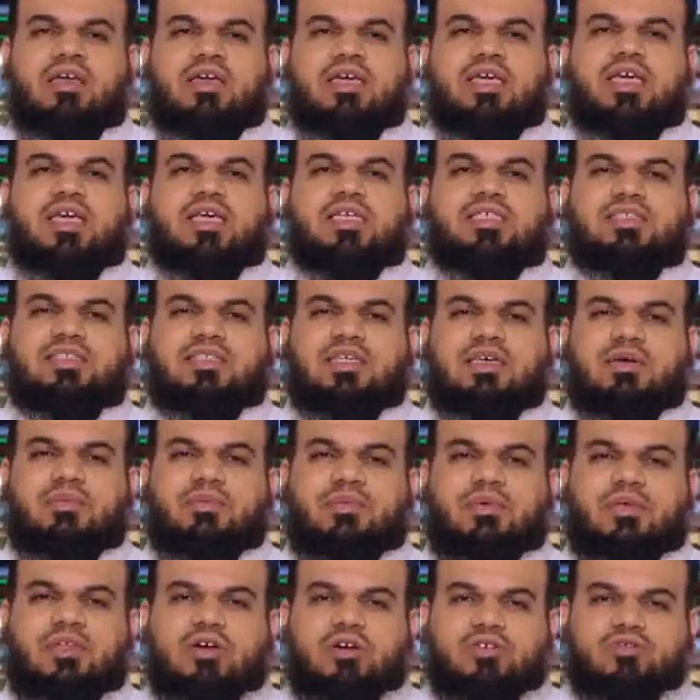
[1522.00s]
and the earth.
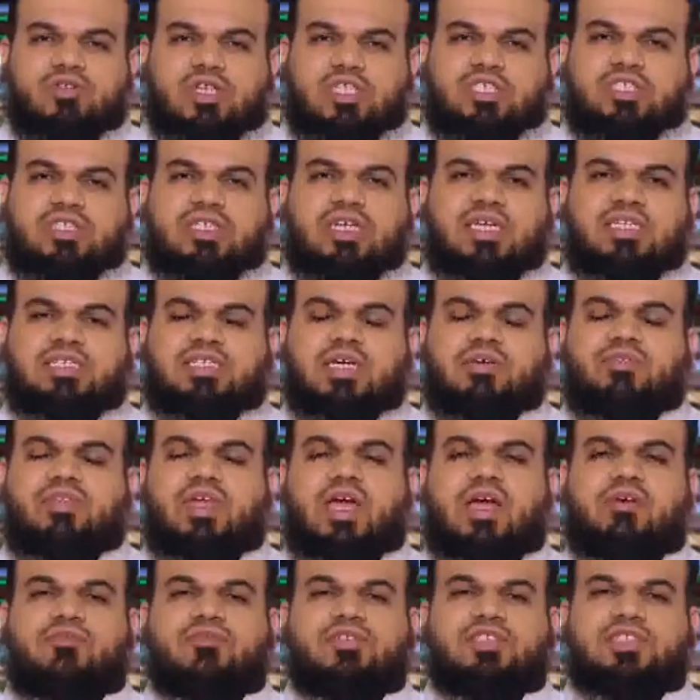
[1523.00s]
He is the one
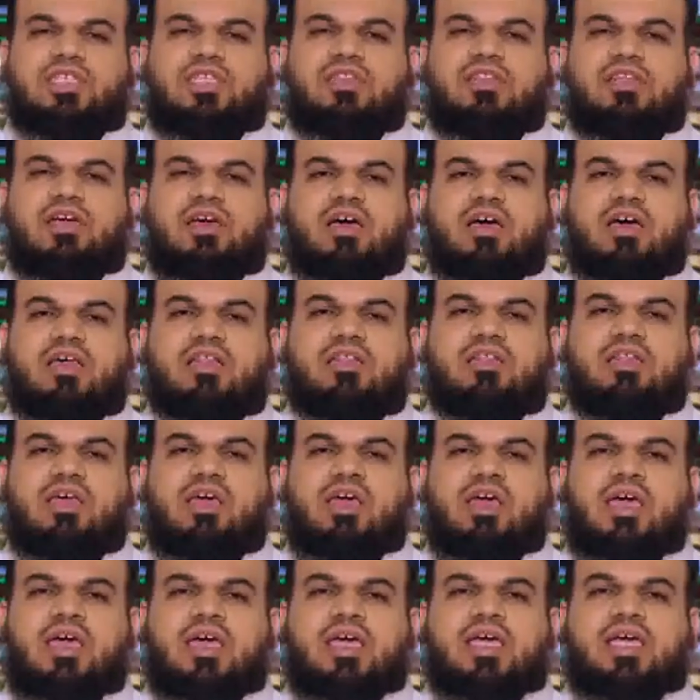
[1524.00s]
who is the Lord of the
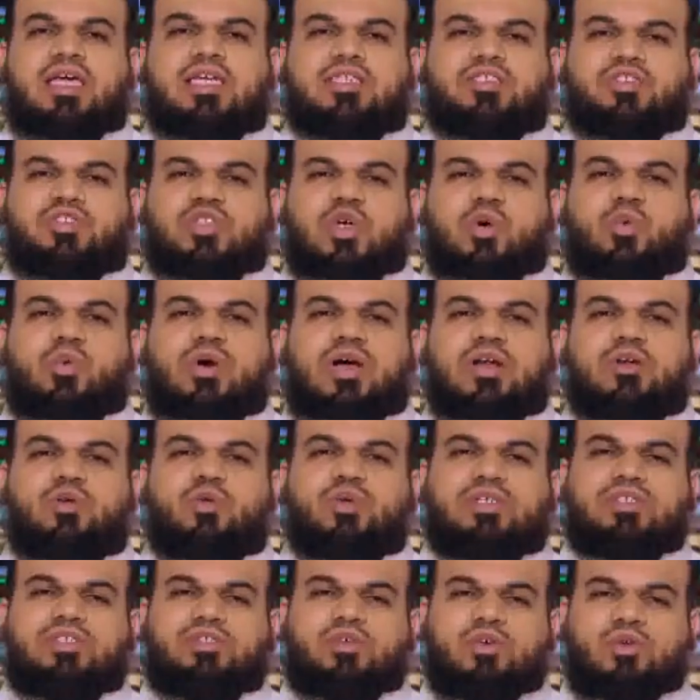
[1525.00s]
heavens and the earth.
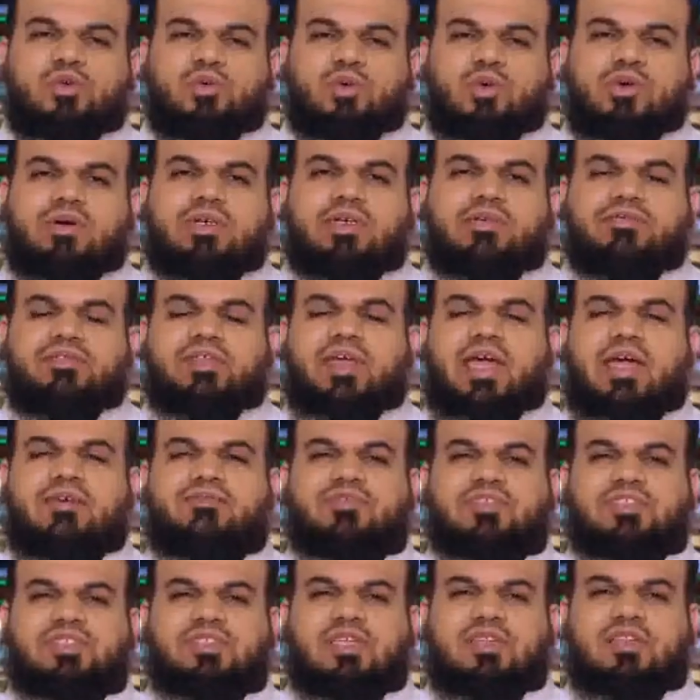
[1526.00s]
He is the one who
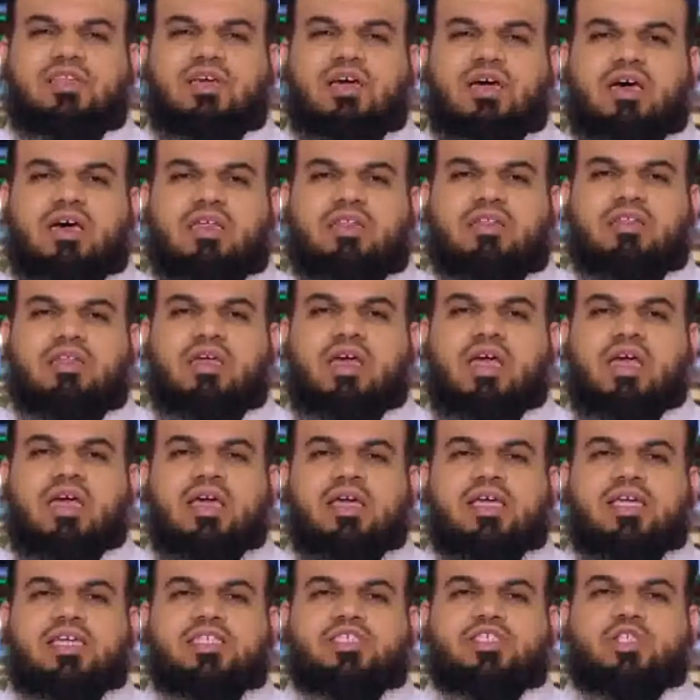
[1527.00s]
provides and He gives
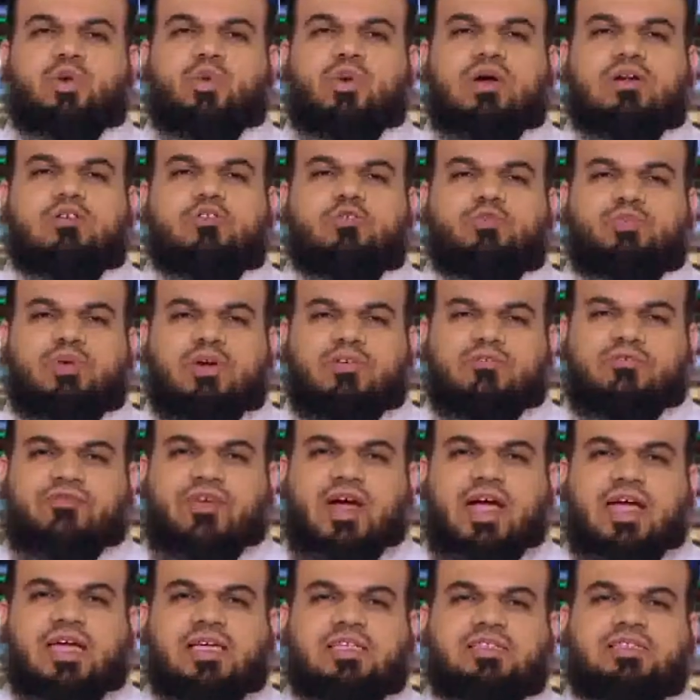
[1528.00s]
life and He gives death
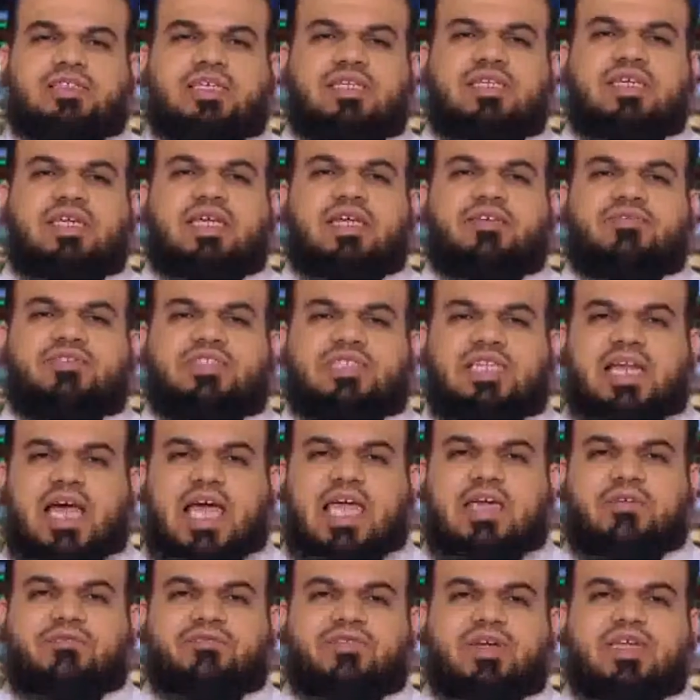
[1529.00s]
and He
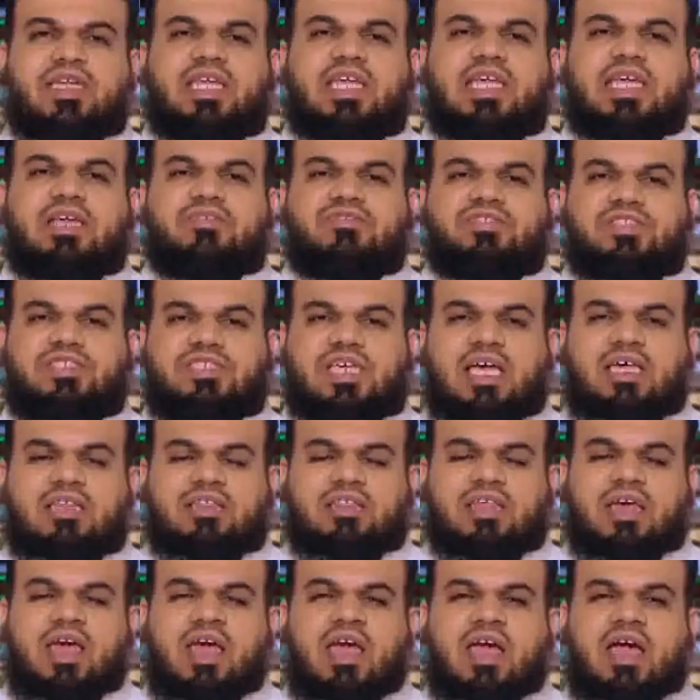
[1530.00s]
decrees evil and good.
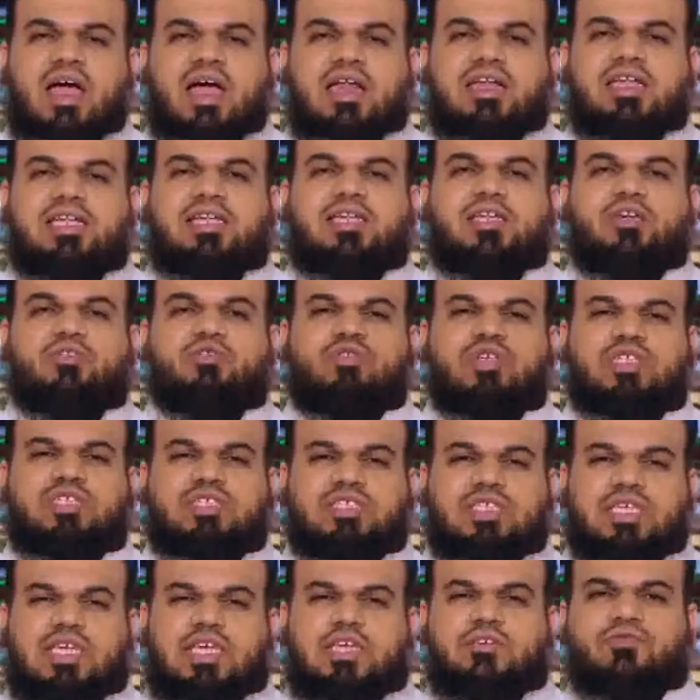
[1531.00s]
He is the all
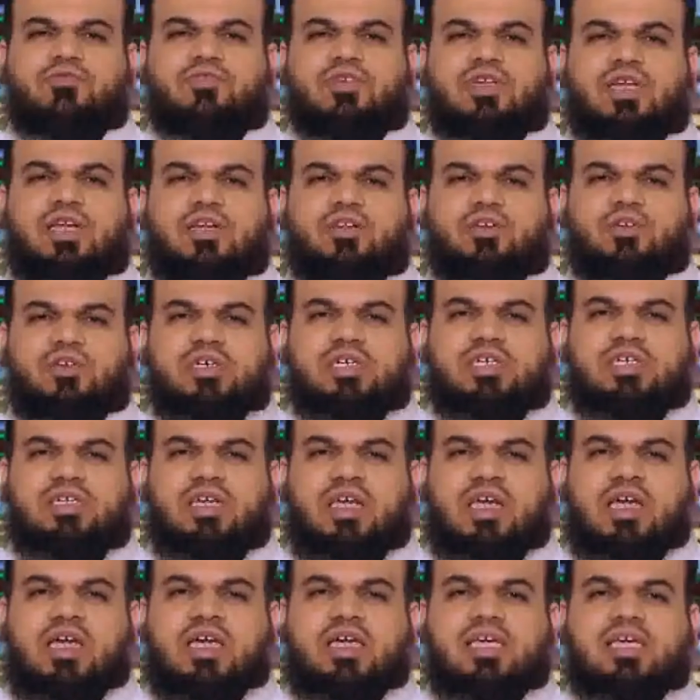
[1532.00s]
hearing, the all
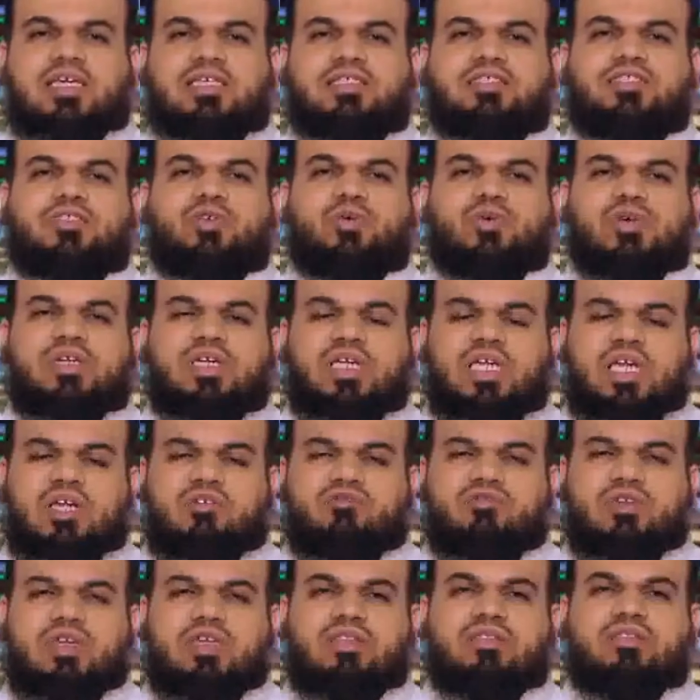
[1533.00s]
knowing, the all seeing, the
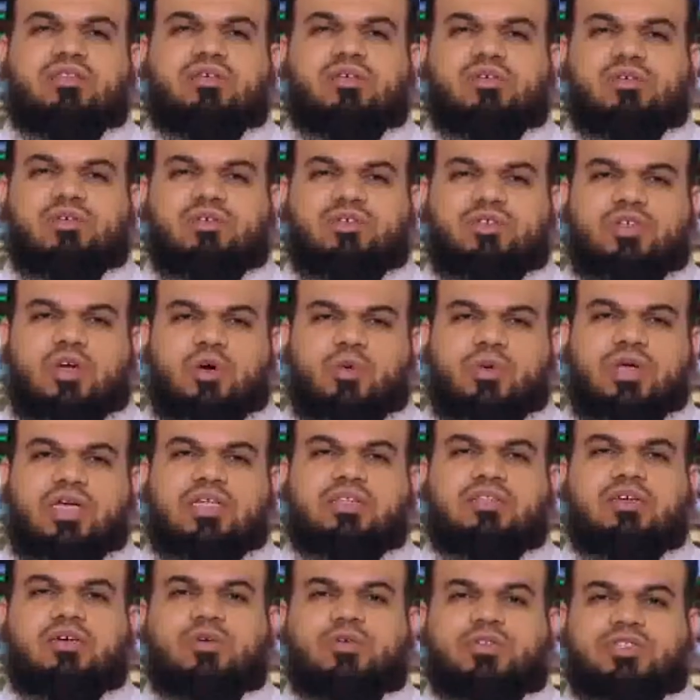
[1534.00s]
most merciful,
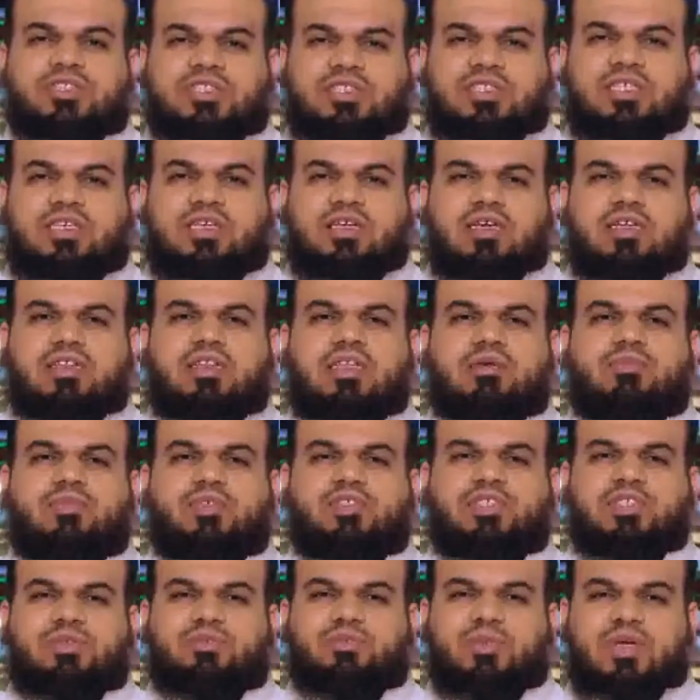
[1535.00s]
the most generous, the
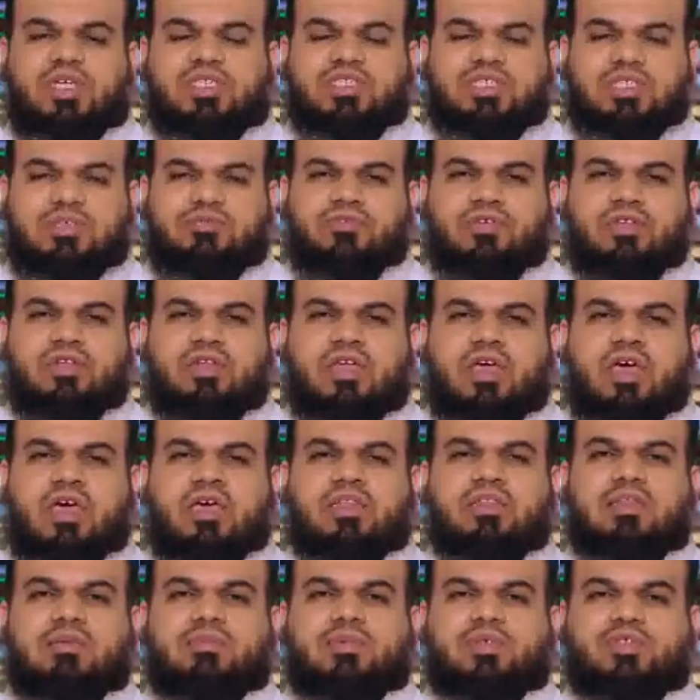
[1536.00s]
most kind.
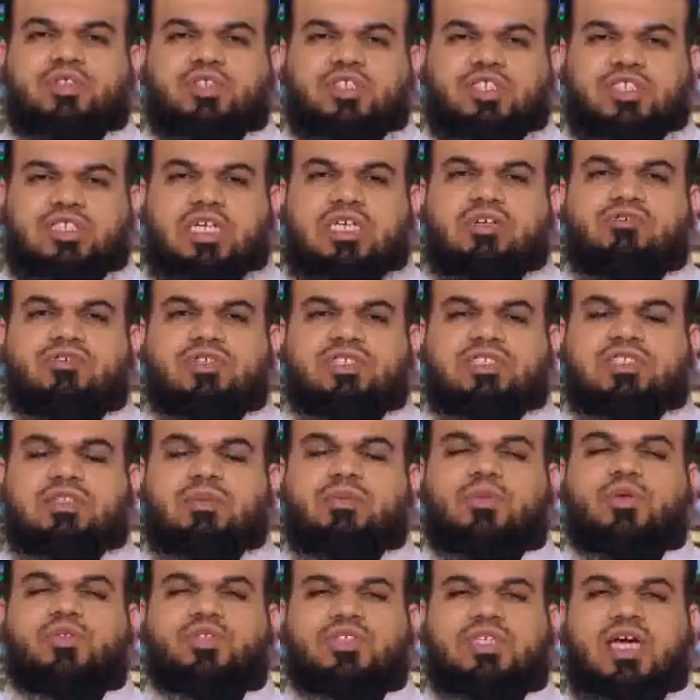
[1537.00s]
Subhanahu wa
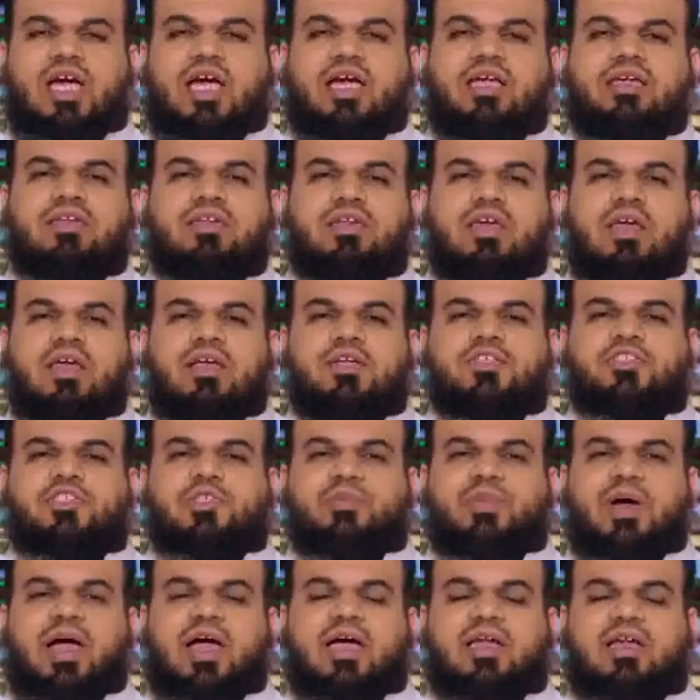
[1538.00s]
ta'ala. Our Lord
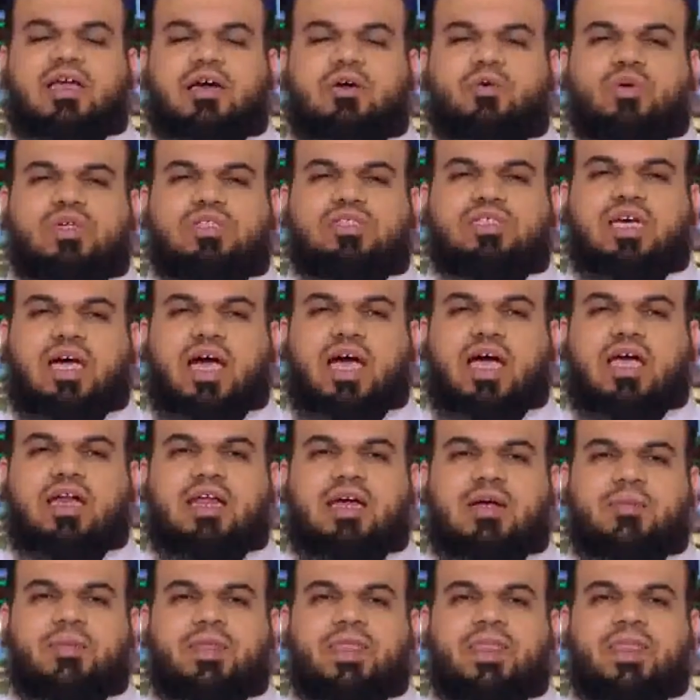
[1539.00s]
is the Lord of the heavens and